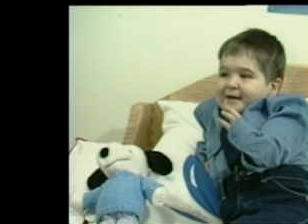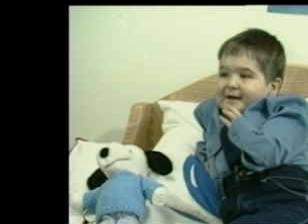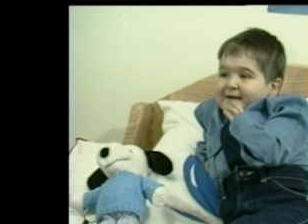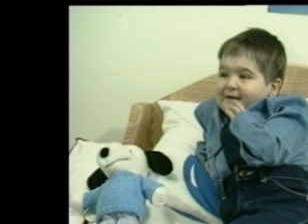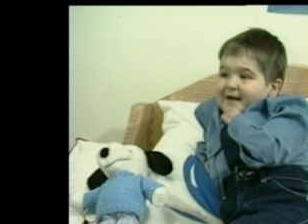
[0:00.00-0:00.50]

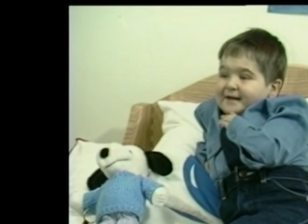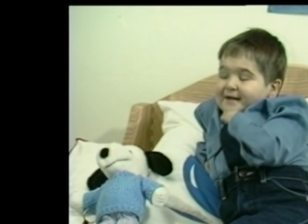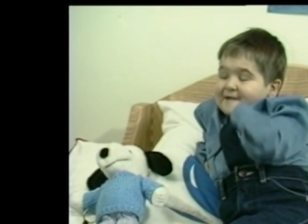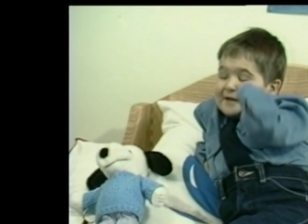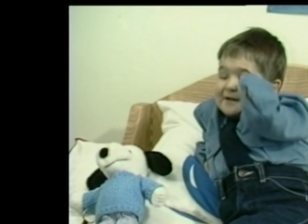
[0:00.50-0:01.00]
and
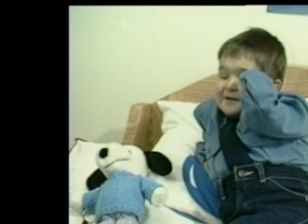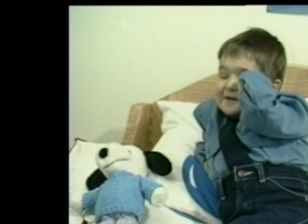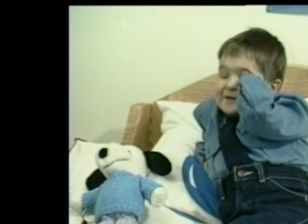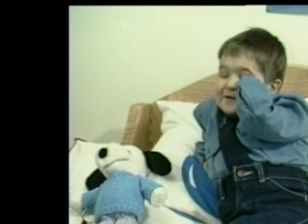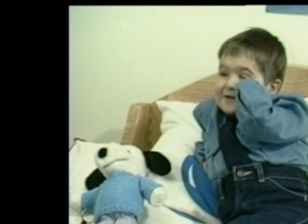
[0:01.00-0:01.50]

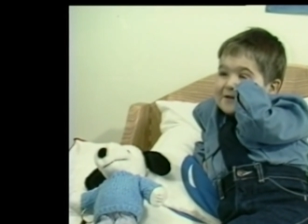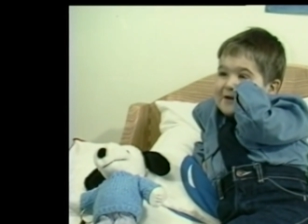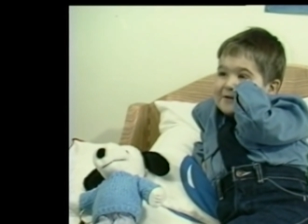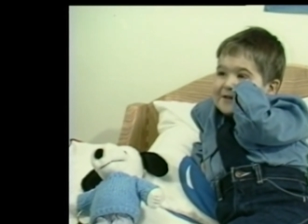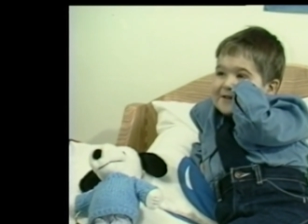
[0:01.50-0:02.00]
you just
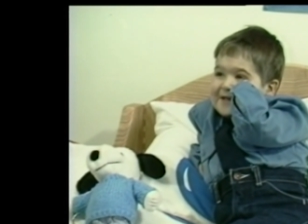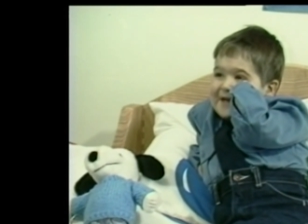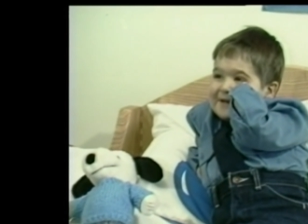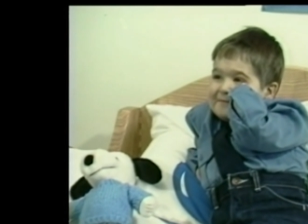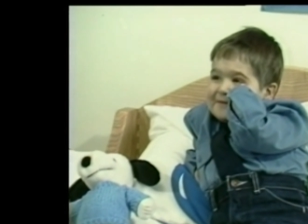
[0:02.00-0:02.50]
go to
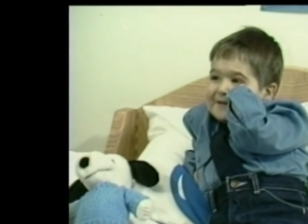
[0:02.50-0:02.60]
sleep.